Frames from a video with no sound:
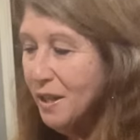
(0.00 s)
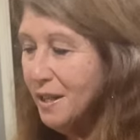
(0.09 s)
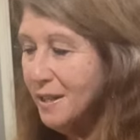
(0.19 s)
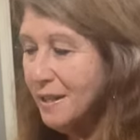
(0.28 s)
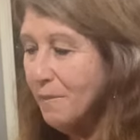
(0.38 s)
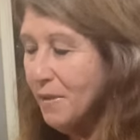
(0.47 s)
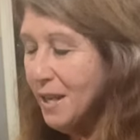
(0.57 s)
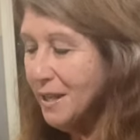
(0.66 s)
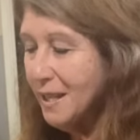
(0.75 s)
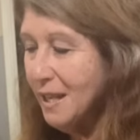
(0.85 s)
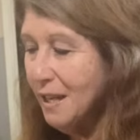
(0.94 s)
there's some things
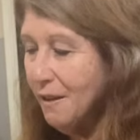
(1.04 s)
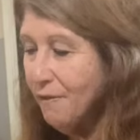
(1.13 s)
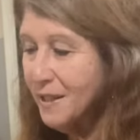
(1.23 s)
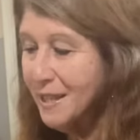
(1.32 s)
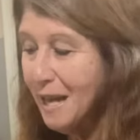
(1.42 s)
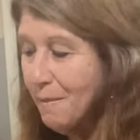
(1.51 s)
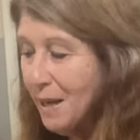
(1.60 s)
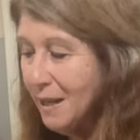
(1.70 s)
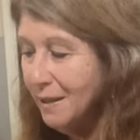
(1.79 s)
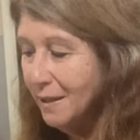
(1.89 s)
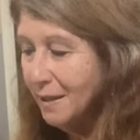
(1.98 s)
here for summer.
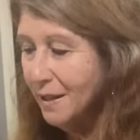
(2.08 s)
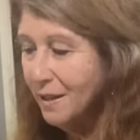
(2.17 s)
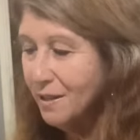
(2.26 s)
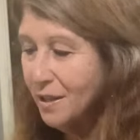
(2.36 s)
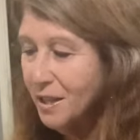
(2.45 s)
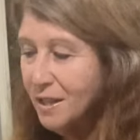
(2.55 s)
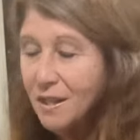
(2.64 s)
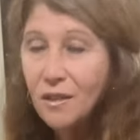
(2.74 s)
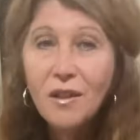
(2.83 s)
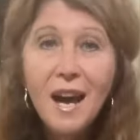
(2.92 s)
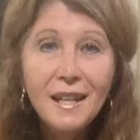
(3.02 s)
So just
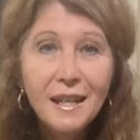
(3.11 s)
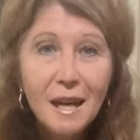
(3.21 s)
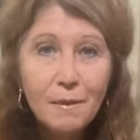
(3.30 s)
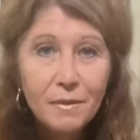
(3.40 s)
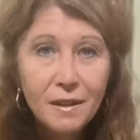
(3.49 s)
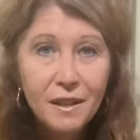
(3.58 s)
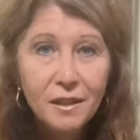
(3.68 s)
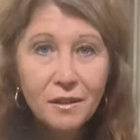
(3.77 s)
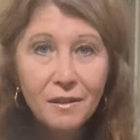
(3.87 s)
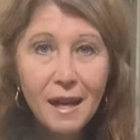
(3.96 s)
lightening up your